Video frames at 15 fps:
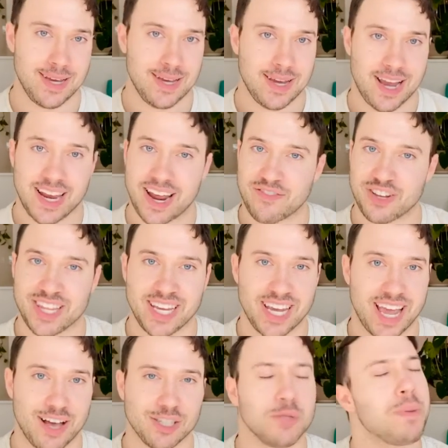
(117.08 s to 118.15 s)
and
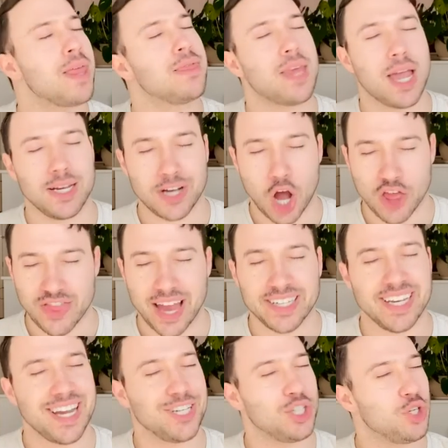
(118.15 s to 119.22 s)
everything else. But thank God that
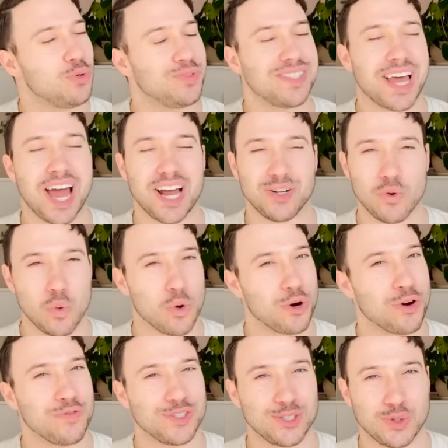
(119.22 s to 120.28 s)
kid used that quarter
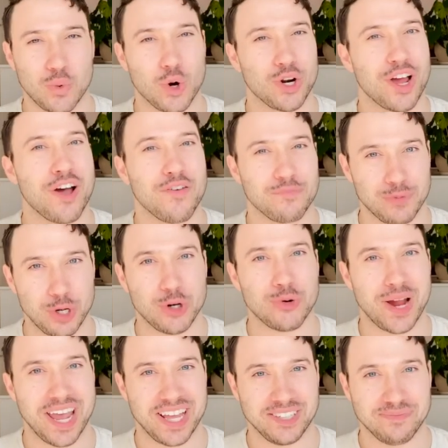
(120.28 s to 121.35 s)
of a squirt of
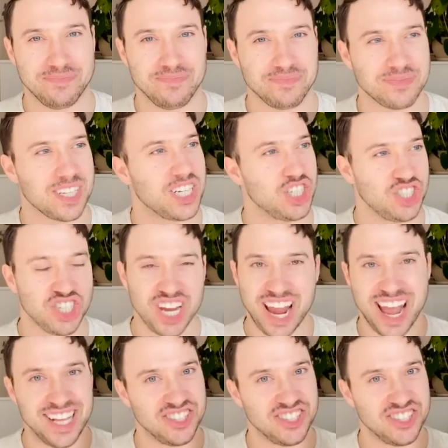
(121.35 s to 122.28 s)
Purell. She has